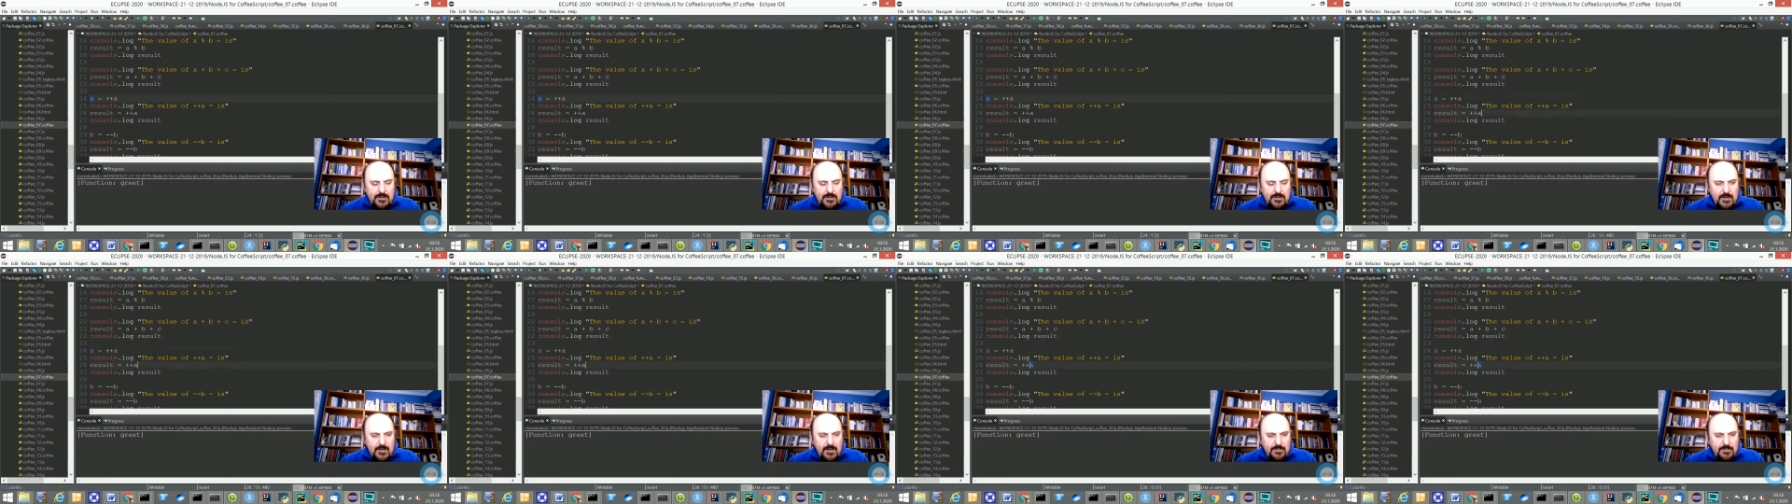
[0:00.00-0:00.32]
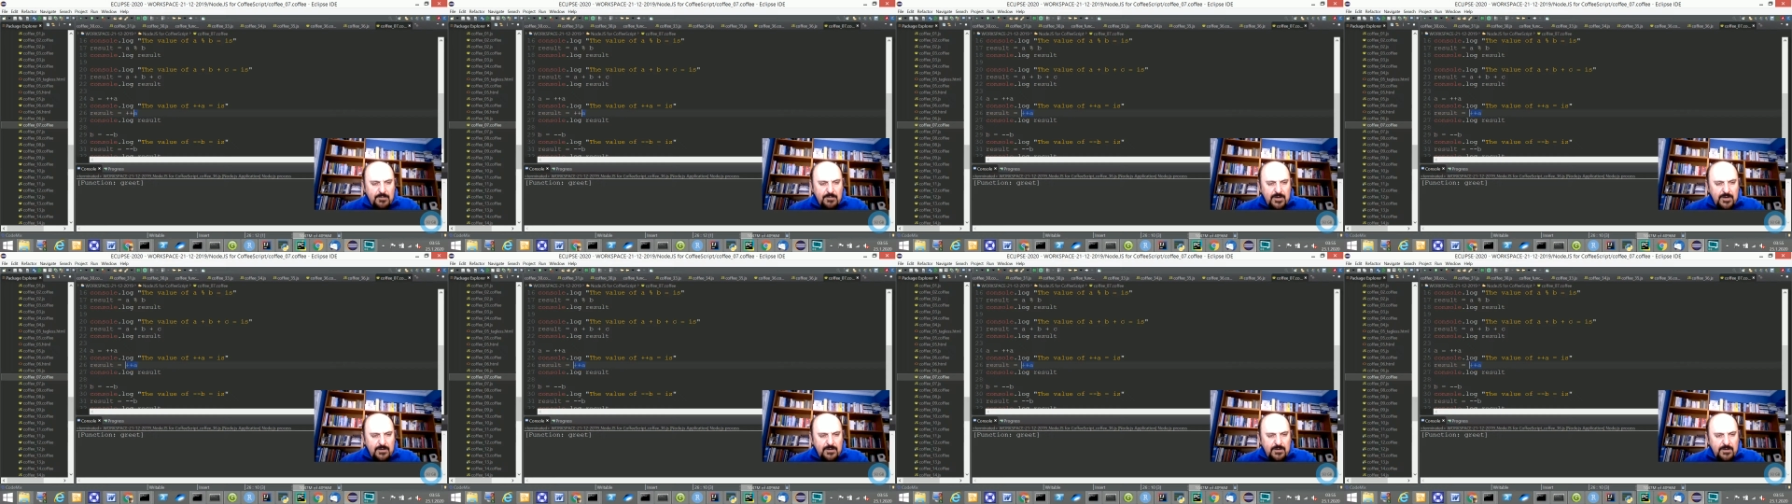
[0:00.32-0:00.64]

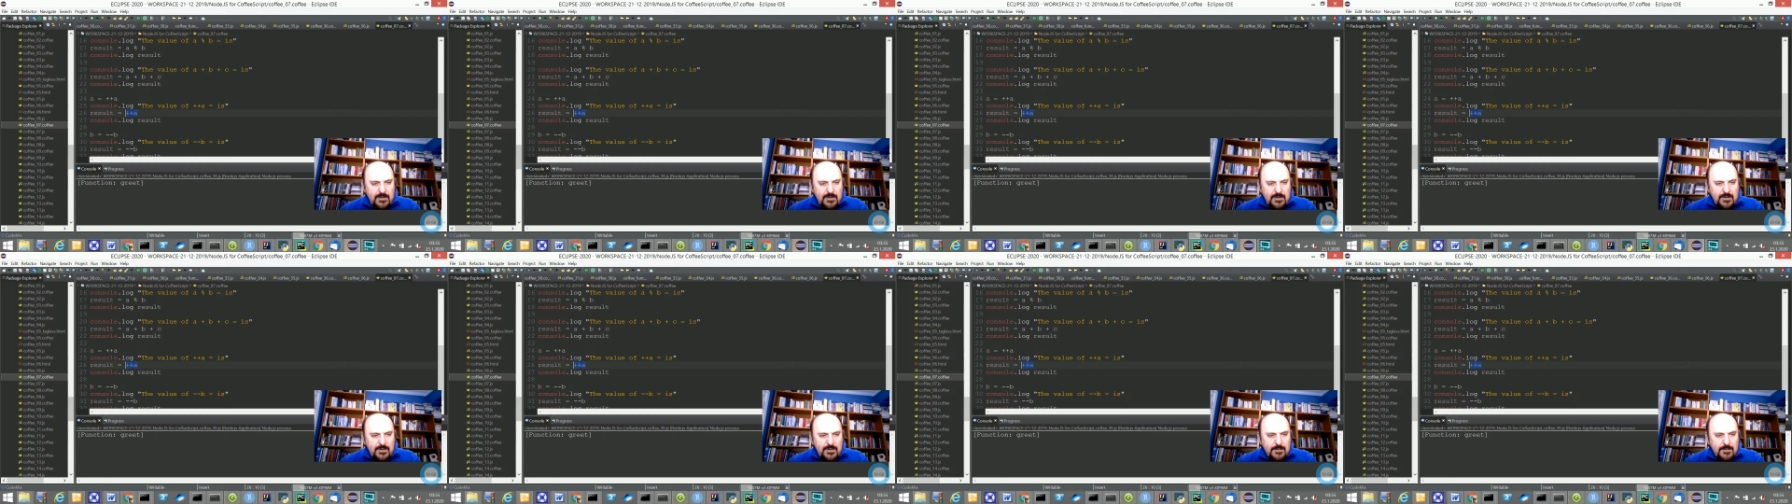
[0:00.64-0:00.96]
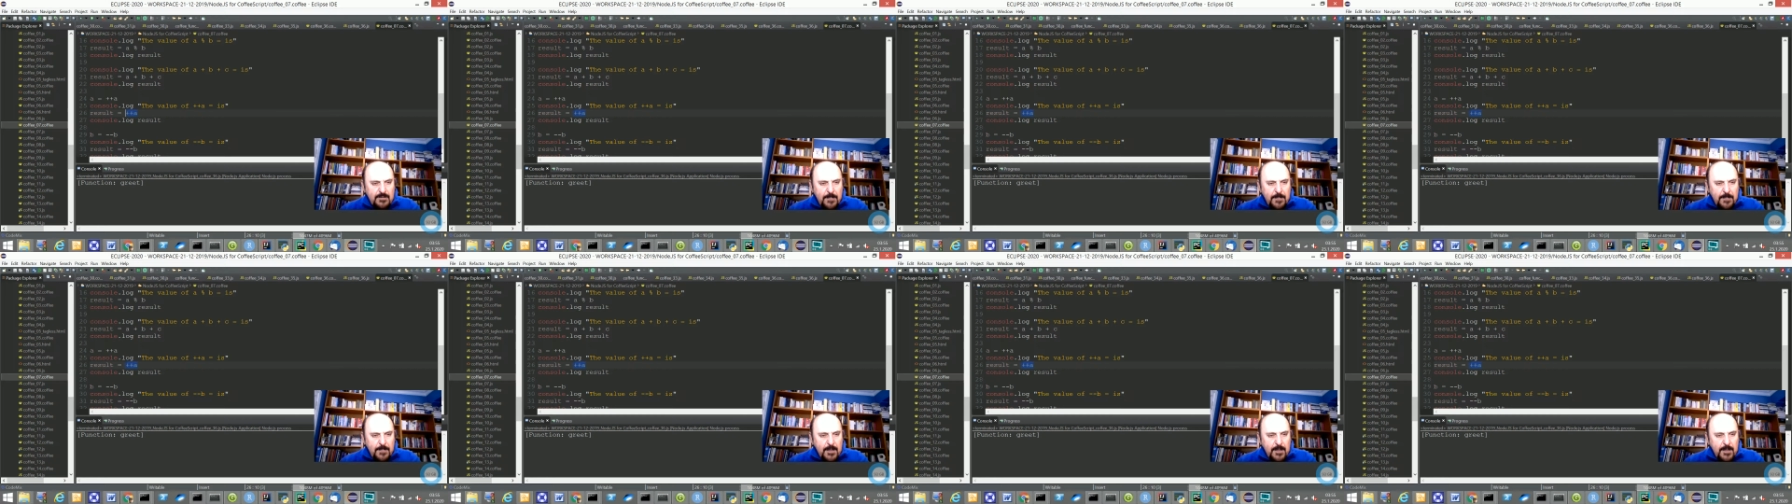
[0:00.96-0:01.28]
printed.
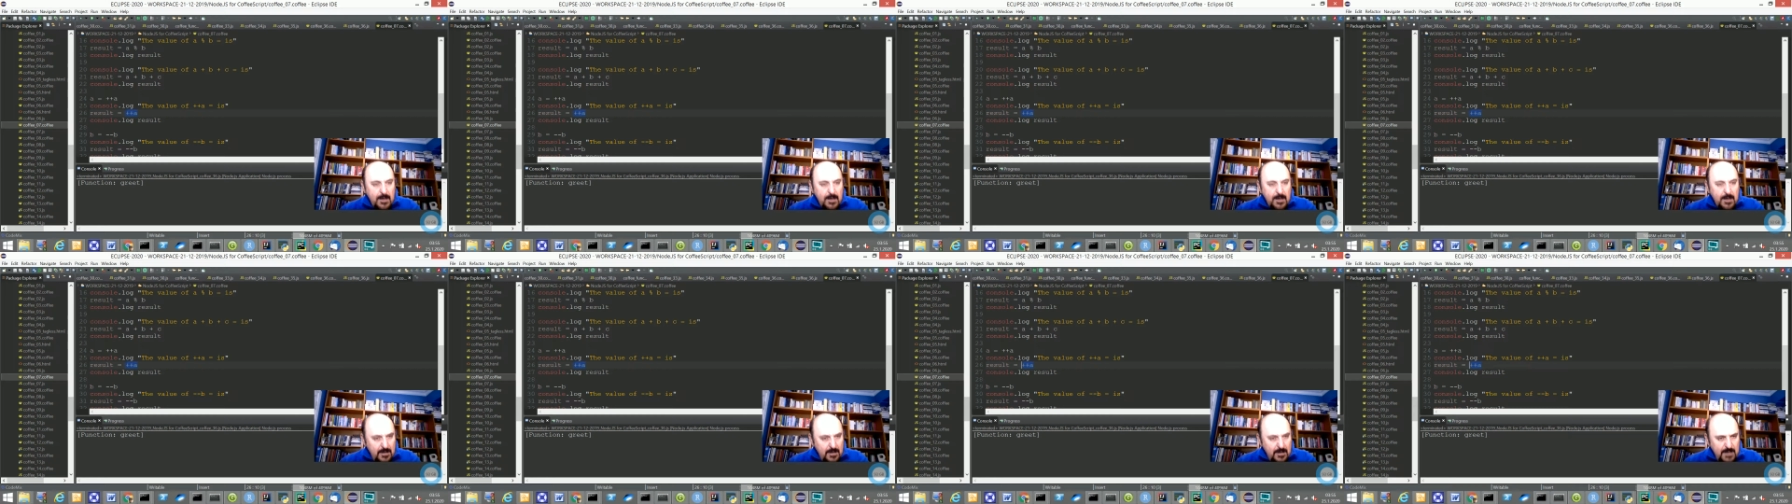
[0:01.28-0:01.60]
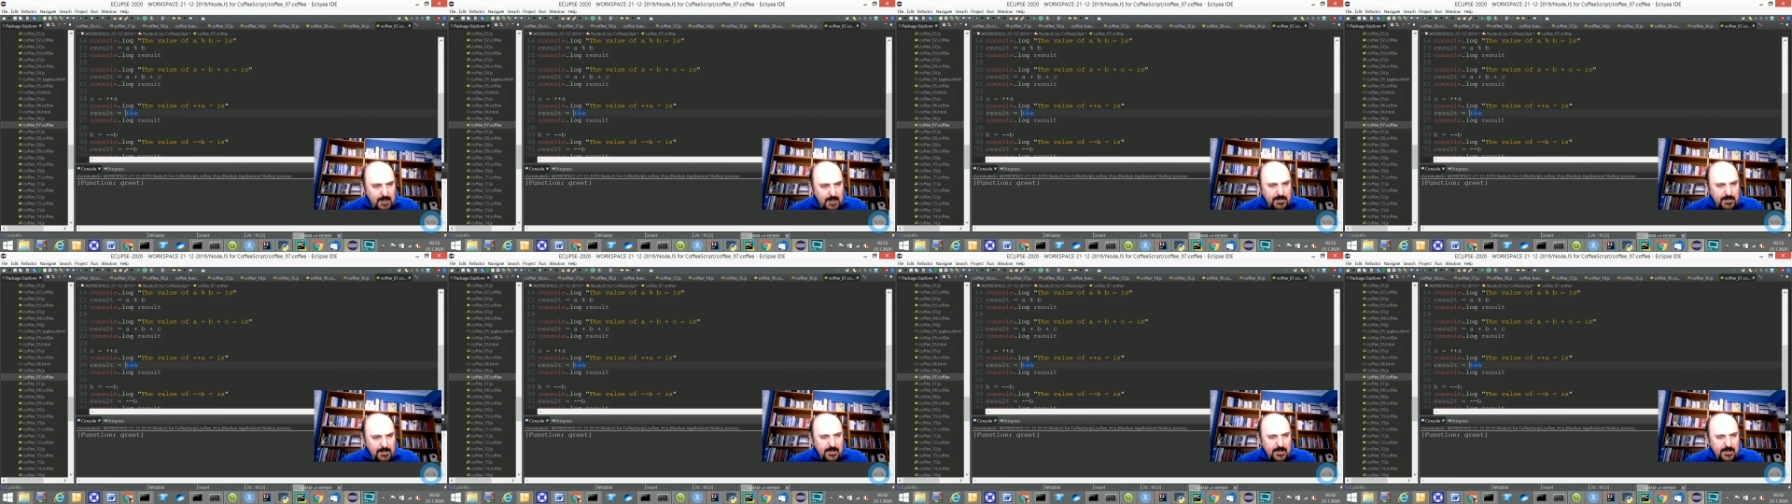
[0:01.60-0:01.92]
I
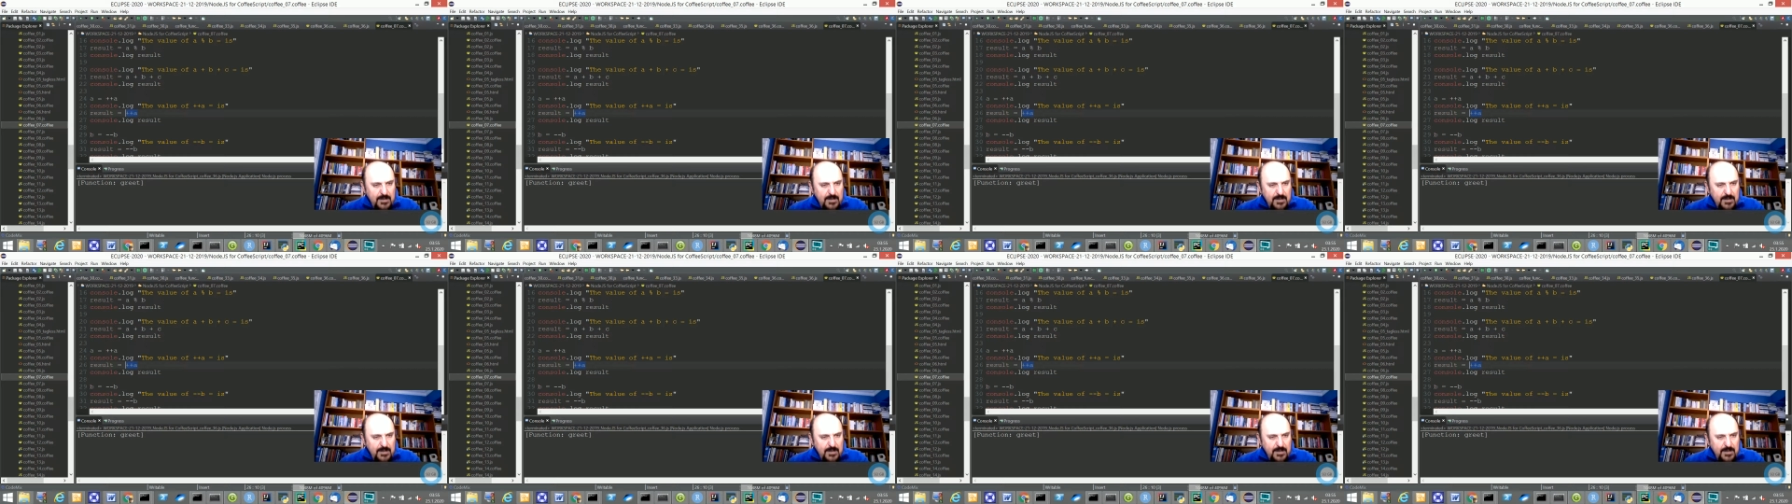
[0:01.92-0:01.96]
make it